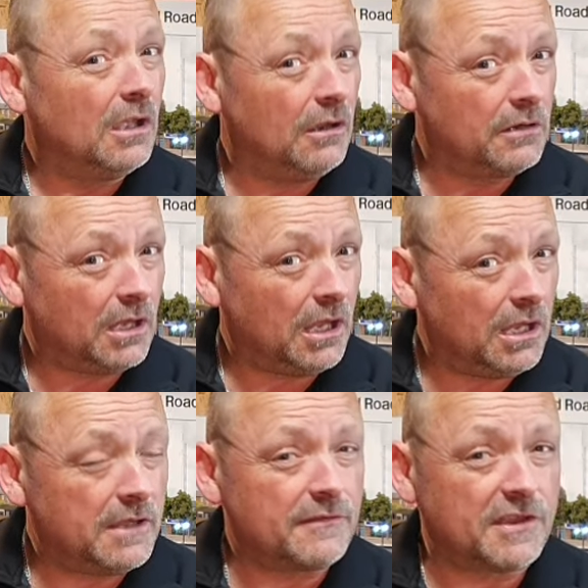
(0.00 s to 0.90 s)

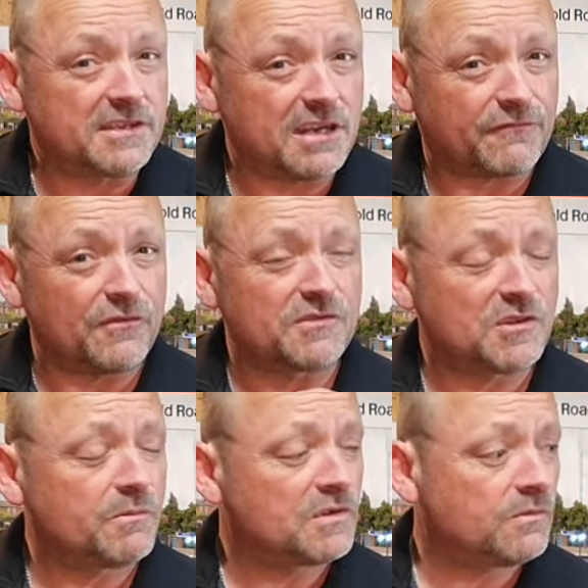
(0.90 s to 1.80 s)
Okay, the
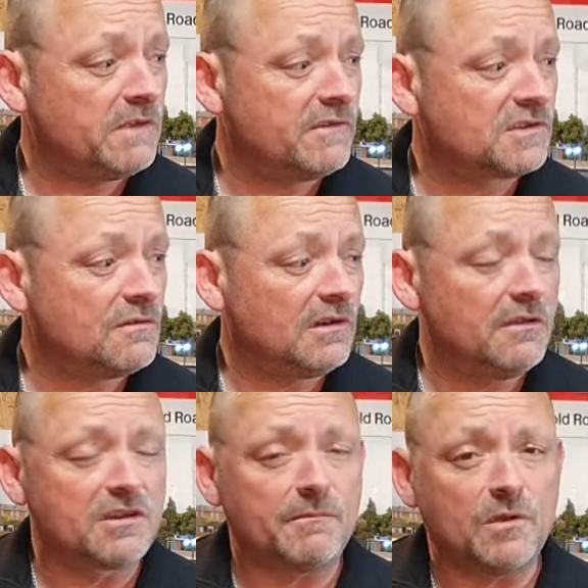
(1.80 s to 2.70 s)
differences between the two
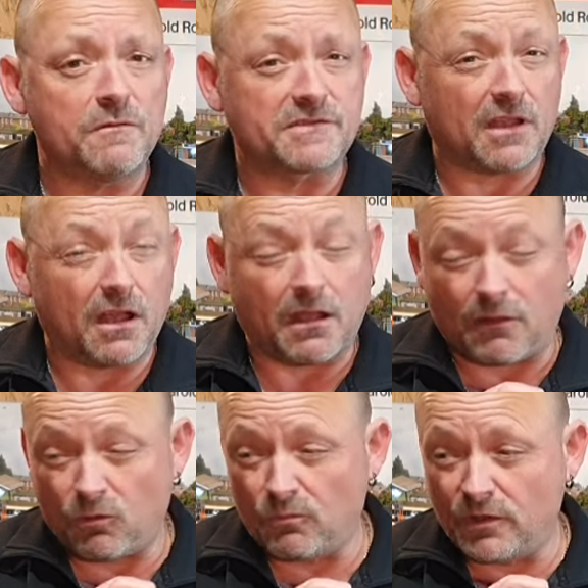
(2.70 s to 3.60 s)
locomotives are
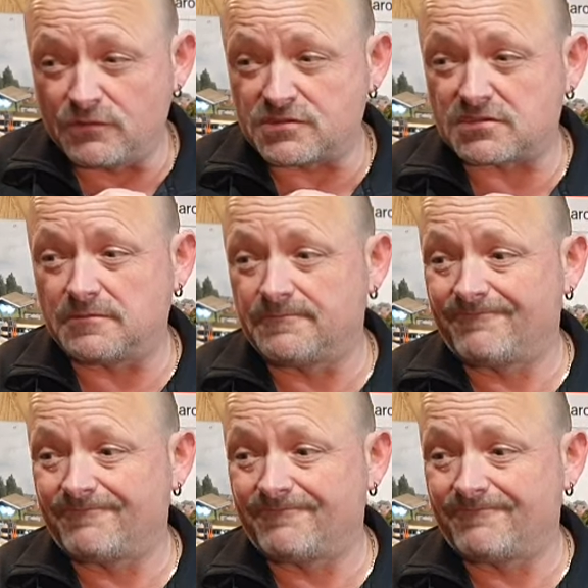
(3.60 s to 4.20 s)
almost